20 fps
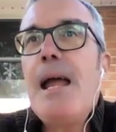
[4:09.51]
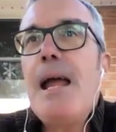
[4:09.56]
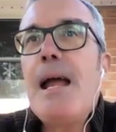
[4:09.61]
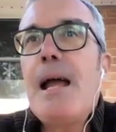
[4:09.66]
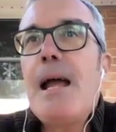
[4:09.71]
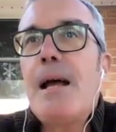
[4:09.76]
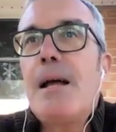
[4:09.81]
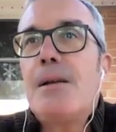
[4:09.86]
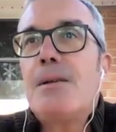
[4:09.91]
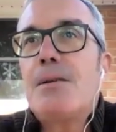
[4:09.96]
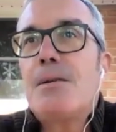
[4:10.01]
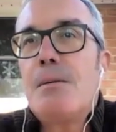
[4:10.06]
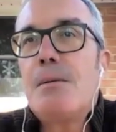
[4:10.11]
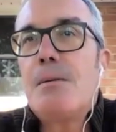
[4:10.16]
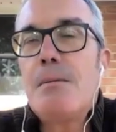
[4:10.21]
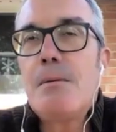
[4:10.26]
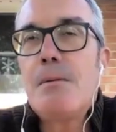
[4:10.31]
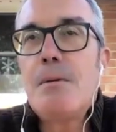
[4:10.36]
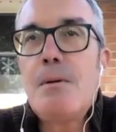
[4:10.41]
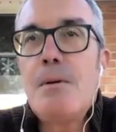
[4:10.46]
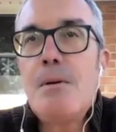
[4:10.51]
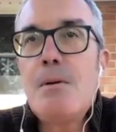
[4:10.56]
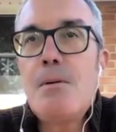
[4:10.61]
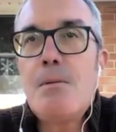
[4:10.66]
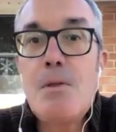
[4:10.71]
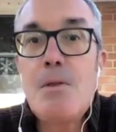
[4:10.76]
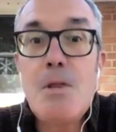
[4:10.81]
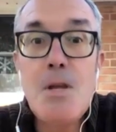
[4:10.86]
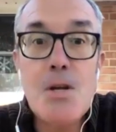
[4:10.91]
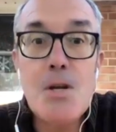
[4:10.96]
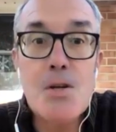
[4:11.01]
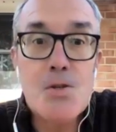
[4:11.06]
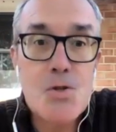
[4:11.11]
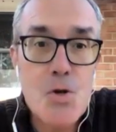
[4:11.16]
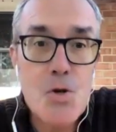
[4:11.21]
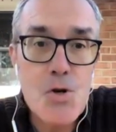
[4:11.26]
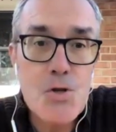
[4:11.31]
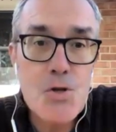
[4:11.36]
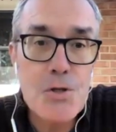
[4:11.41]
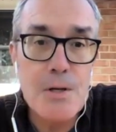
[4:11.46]
And the
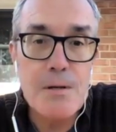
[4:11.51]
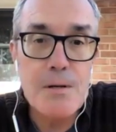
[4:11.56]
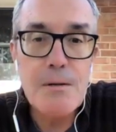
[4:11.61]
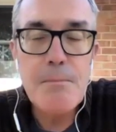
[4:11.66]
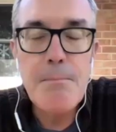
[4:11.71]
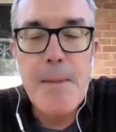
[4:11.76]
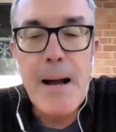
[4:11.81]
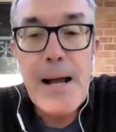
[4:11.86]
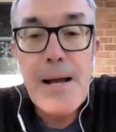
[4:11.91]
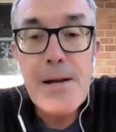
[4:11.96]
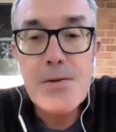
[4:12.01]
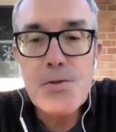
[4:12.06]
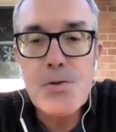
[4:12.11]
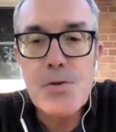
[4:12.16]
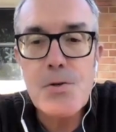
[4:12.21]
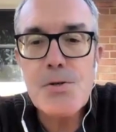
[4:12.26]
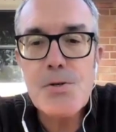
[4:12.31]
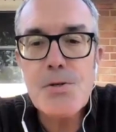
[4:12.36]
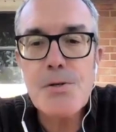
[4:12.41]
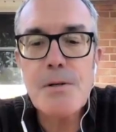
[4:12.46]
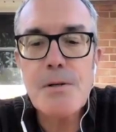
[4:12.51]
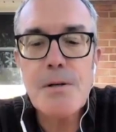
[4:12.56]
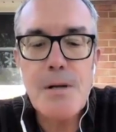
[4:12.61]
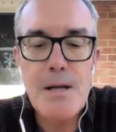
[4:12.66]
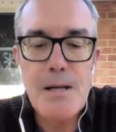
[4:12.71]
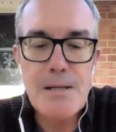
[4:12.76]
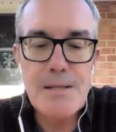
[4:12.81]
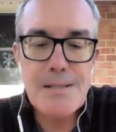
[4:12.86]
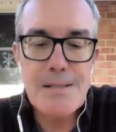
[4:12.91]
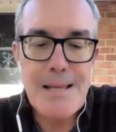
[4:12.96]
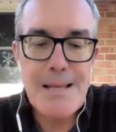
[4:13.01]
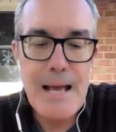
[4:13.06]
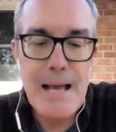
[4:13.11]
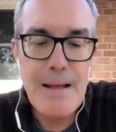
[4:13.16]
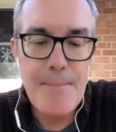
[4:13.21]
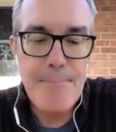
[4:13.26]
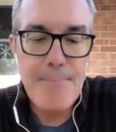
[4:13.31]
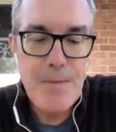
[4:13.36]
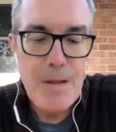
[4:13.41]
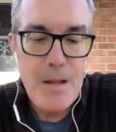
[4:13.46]
assertion, my assertion, is
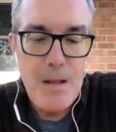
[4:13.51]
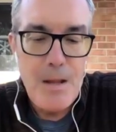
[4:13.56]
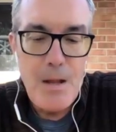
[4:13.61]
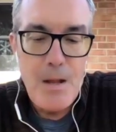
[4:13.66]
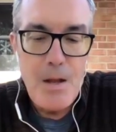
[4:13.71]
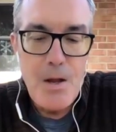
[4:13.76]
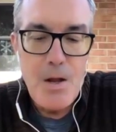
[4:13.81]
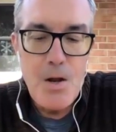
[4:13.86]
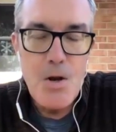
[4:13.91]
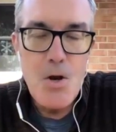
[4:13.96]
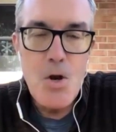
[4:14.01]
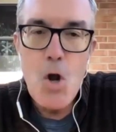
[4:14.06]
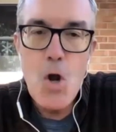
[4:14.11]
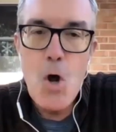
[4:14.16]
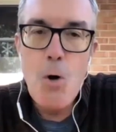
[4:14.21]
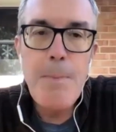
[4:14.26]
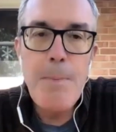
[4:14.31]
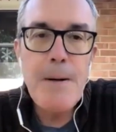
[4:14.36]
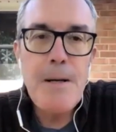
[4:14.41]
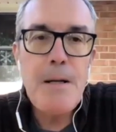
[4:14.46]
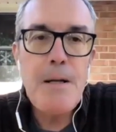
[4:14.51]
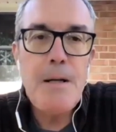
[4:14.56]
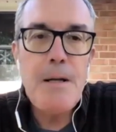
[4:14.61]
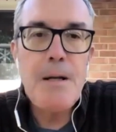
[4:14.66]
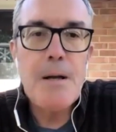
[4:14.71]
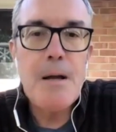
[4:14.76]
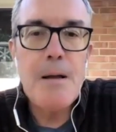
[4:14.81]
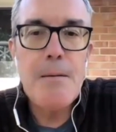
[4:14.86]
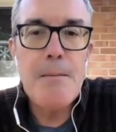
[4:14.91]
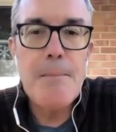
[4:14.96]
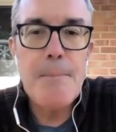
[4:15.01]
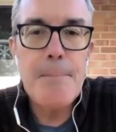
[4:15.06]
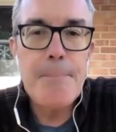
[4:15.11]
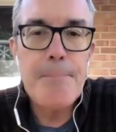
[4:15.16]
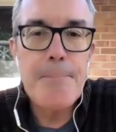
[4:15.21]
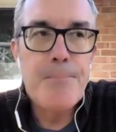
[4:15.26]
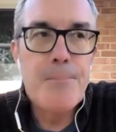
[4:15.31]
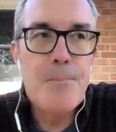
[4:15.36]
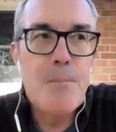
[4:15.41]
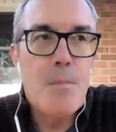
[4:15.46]
that nobody
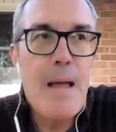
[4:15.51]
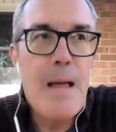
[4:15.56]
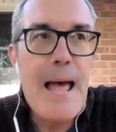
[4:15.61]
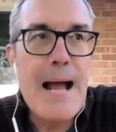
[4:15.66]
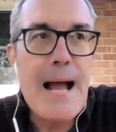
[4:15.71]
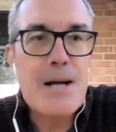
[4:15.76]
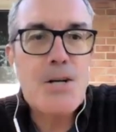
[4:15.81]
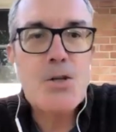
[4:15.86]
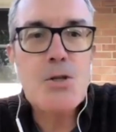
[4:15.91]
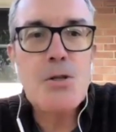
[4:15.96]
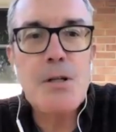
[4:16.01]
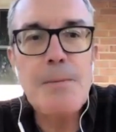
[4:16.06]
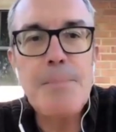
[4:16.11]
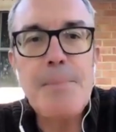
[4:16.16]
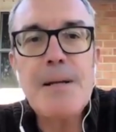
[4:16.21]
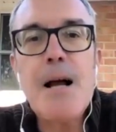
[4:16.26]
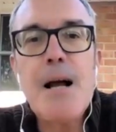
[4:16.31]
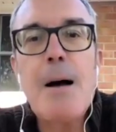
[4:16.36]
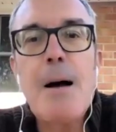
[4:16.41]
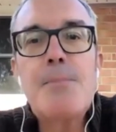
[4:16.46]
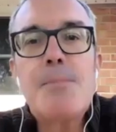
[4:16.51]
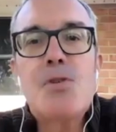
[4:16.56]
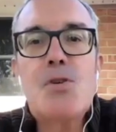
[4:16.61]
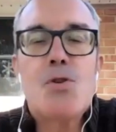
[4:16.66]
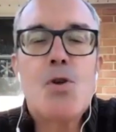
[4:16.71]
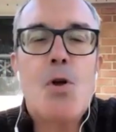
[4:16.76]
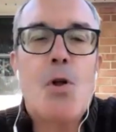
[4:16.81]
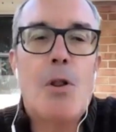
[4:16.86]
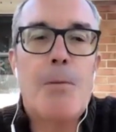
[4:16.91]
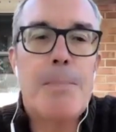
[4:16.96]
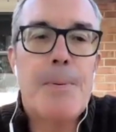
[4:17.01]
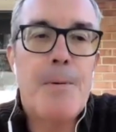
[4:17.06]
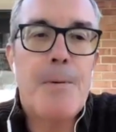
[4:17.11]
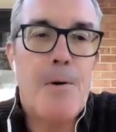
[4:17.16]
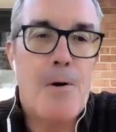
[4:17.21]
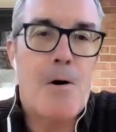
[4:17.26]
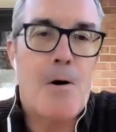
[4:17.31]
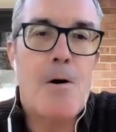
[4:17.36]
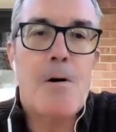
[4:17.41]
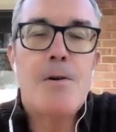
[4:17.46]
actually becomes a
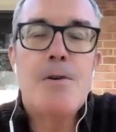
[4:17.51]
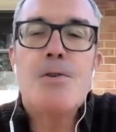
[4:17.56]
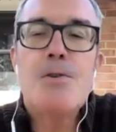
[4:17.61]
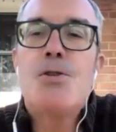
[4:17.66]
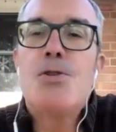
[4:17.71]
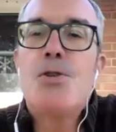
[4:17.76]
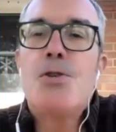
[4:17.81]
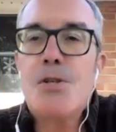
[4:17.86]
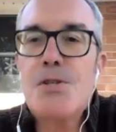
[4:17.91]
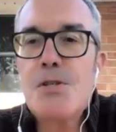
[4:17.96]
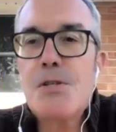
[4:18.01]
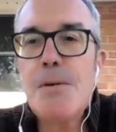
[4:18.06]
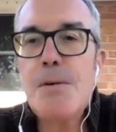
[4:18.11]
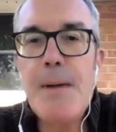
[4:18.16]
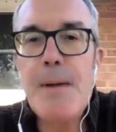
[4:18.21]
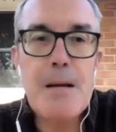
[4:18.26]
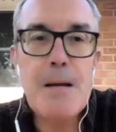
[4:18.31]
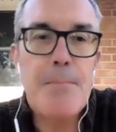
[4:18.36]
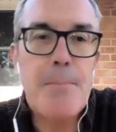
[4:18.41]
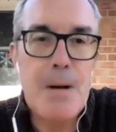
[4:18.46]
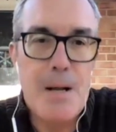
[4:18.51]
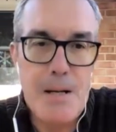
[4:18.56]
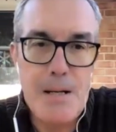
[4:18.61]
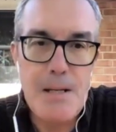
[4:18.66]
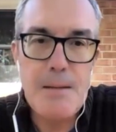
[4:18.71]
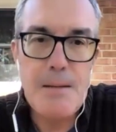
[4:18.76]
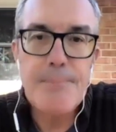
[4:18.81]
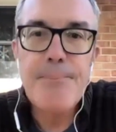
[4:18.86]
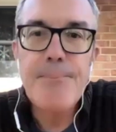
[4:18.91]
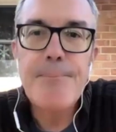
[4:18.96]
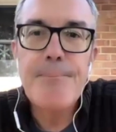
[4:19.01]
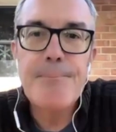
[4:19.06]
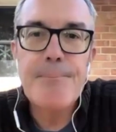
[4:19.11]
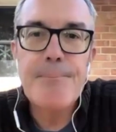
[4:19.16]
solopreneur just to make money.